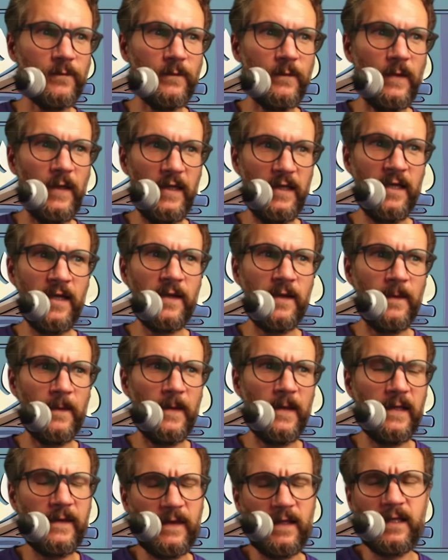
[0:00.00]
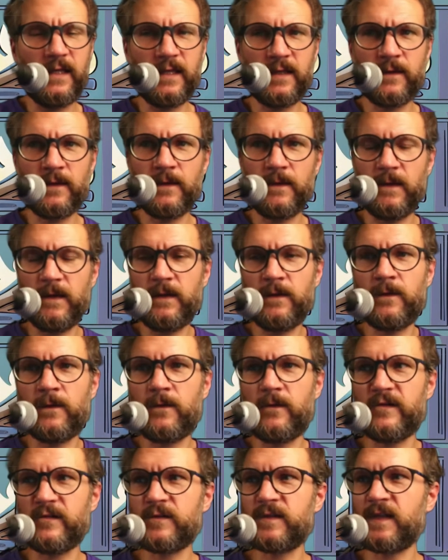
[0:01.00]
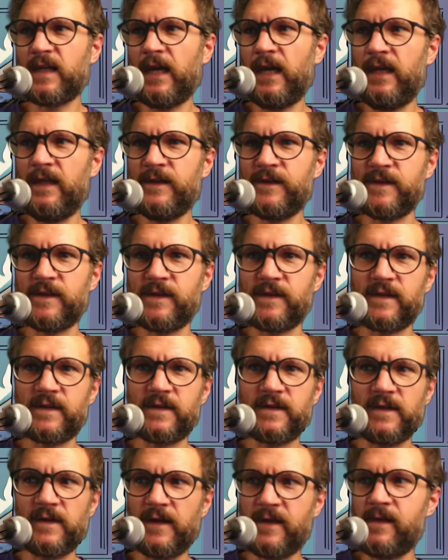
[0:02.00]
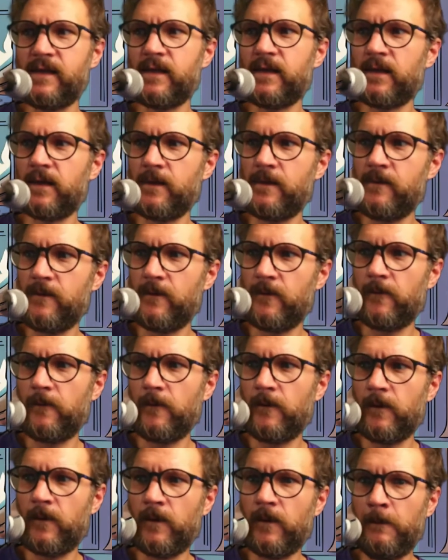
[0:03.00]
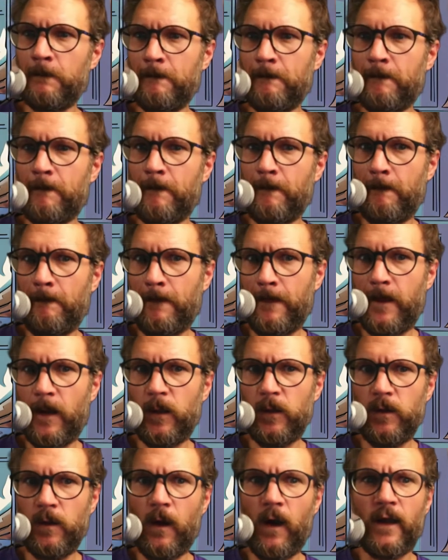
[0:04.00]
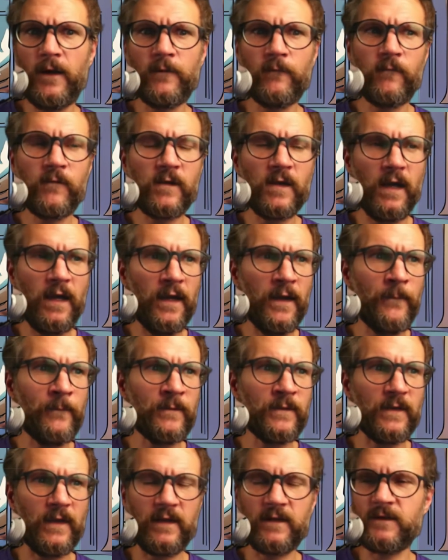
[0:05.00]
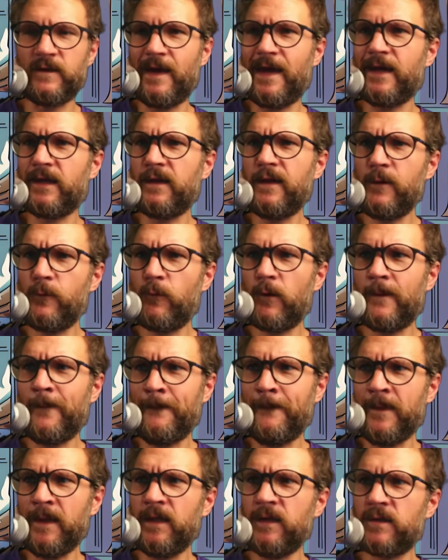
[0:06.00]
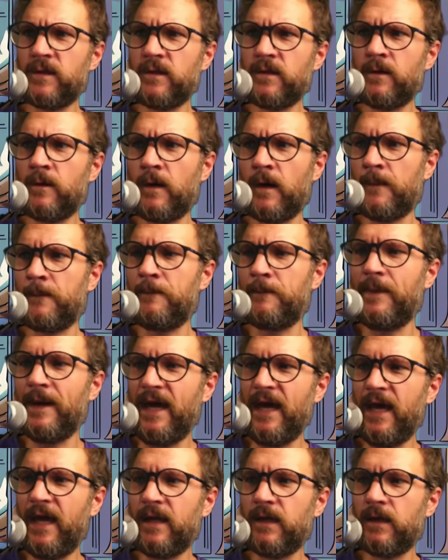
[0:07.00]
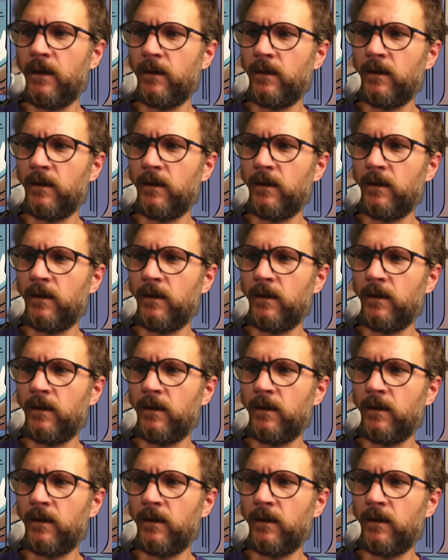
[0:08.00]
and I, I think in, in those cases, it's like a lot of times exactly what made you a bad